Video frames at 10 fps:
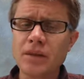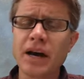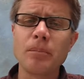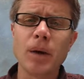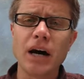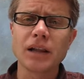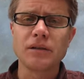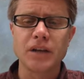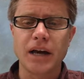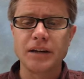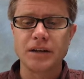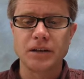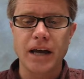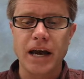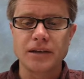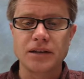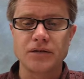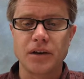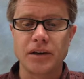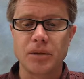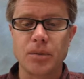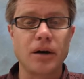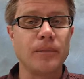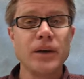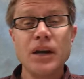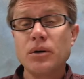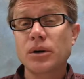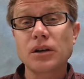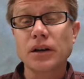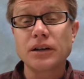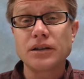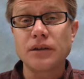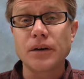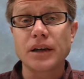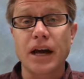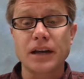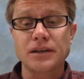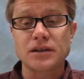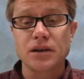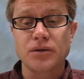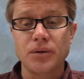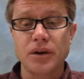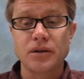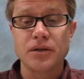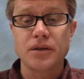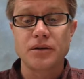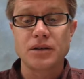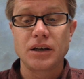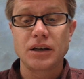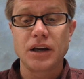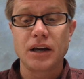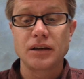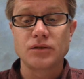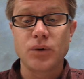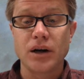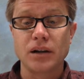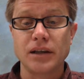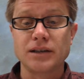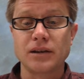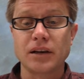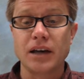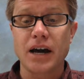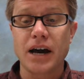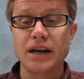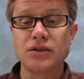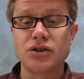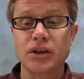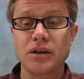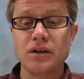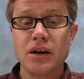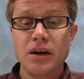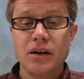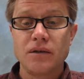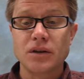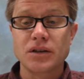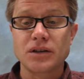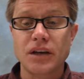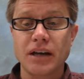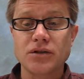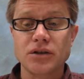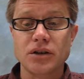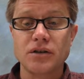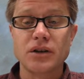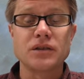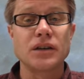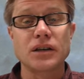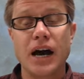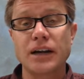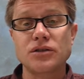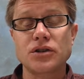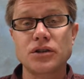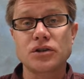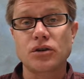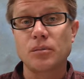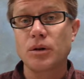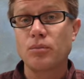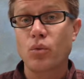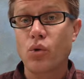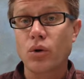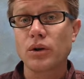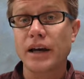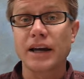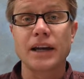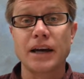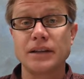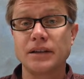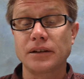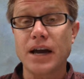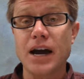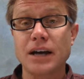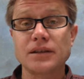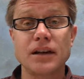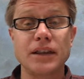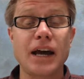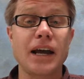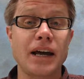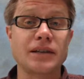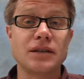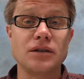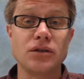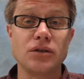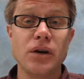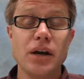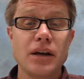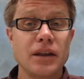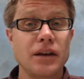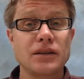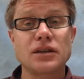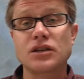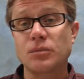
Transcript: that model of an ideal gas is falling apart. We could look at different gases at three hundred thirteen K as well. Let's look at hydrogen versus nitrogen. You can see hydrogen is going to be more like an ideal gas, and that has to do that it's a